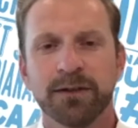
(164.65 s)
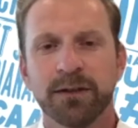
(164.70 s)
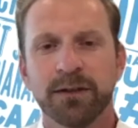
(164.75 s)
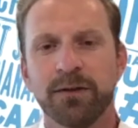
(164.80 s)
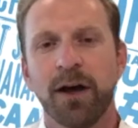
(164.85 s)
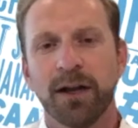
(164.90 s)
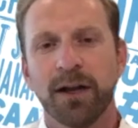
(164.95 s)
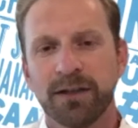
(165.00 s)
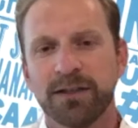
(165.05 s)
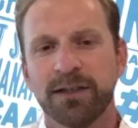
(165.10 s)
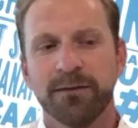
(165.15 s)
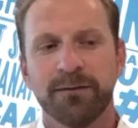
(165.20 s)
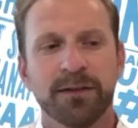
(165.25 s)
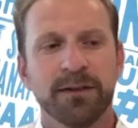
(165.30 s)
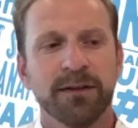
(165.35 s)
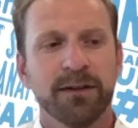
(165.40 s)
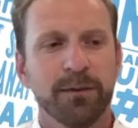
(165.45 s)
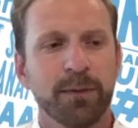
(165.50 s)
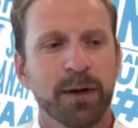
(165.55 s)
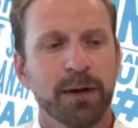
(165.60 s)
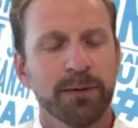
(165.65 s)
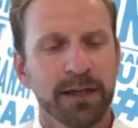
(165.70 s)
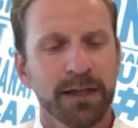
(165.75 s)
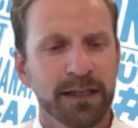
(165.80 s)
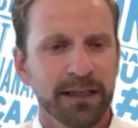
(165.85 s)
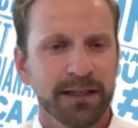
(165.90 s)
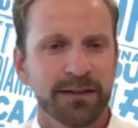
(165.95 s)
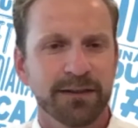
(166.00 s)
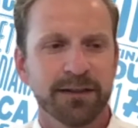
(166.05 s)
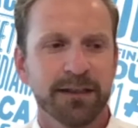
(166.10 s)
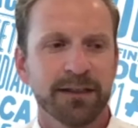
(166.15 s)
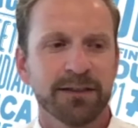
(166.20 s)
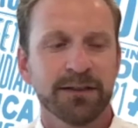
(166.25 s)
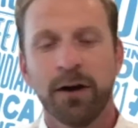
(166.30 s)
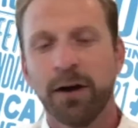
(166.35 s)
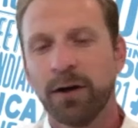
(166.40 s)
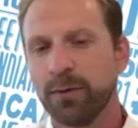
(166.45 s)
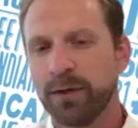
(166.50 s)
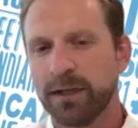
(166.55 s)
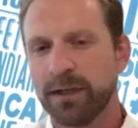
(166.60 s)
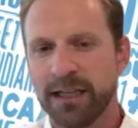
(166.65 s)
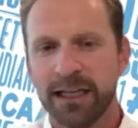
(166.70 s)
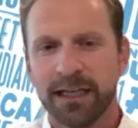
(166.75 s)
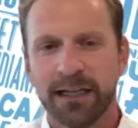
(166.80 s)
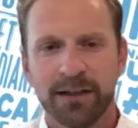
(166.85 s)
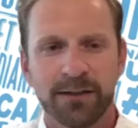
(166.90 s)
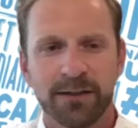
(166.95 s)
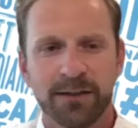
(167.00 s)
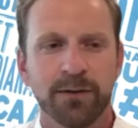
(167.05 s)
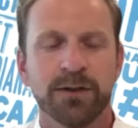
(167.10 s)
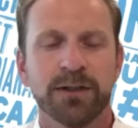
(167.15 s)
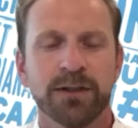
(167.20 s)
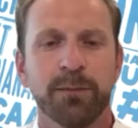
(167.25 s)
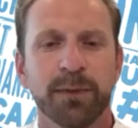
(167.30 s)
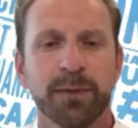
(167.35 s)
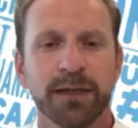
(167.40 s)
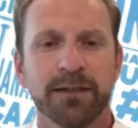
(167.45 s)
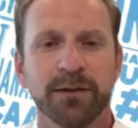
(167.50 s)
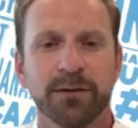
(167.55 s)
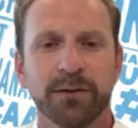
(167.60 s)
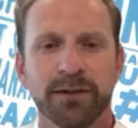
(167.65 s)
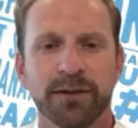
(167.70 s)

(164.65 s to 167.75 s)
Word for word: to launch stuff to the public is, is a hard one to get into and jump into.